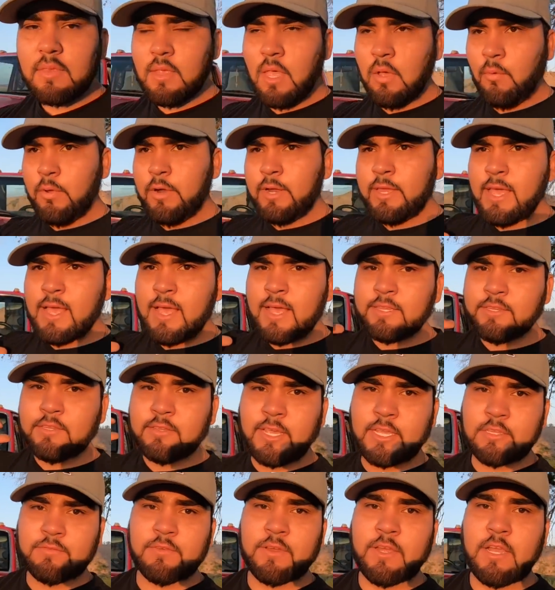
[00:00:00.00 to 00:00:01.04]
I want to ask
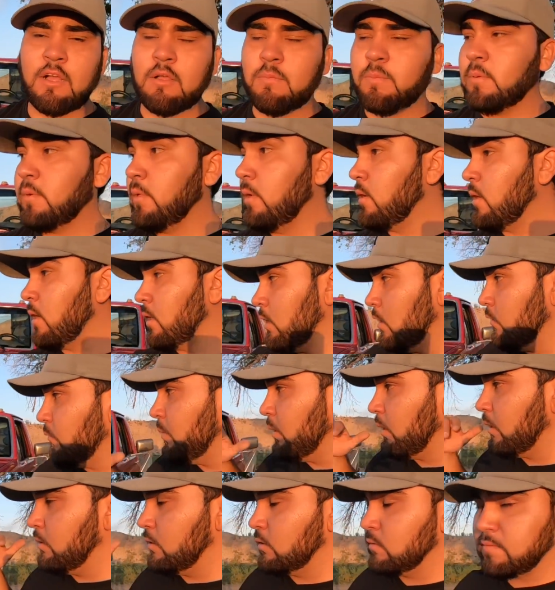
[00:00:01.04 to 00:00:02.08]
you guys for help. You know, I love
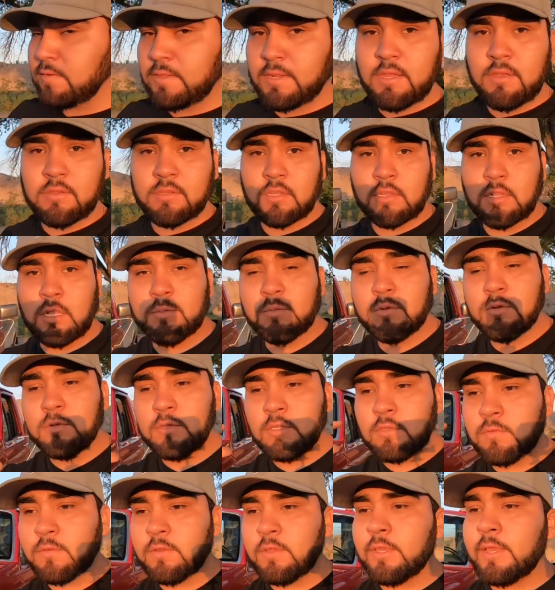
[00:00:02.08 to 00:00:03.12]
making these videos. I love doing
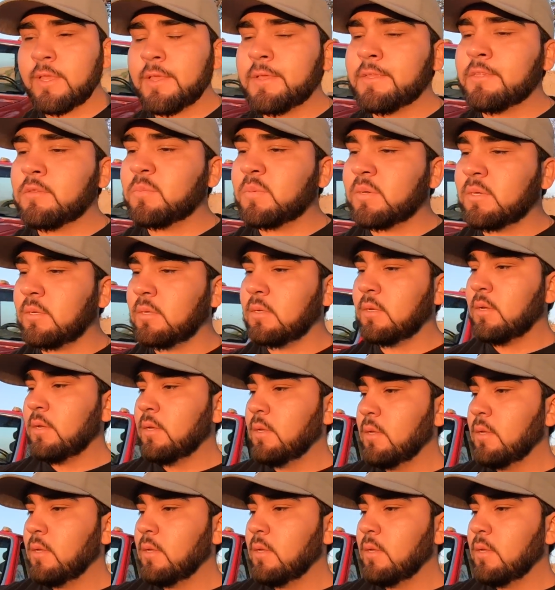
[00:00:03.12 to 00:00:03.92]
this for you guys, but